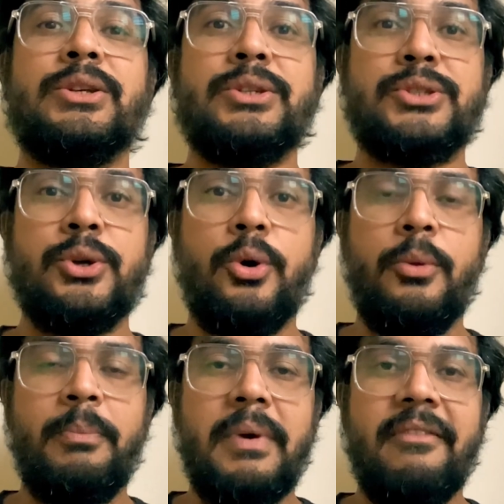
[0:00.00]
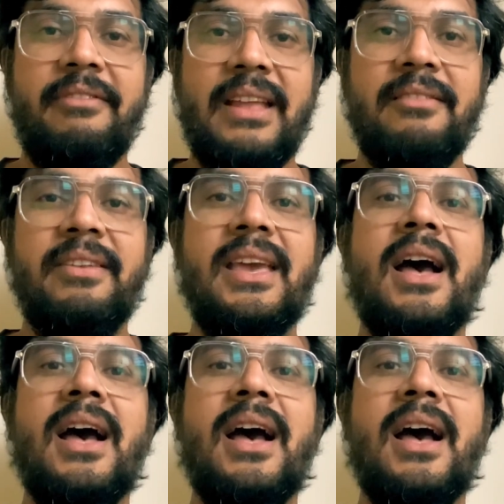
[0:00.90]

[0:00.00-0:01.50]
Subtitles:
So when we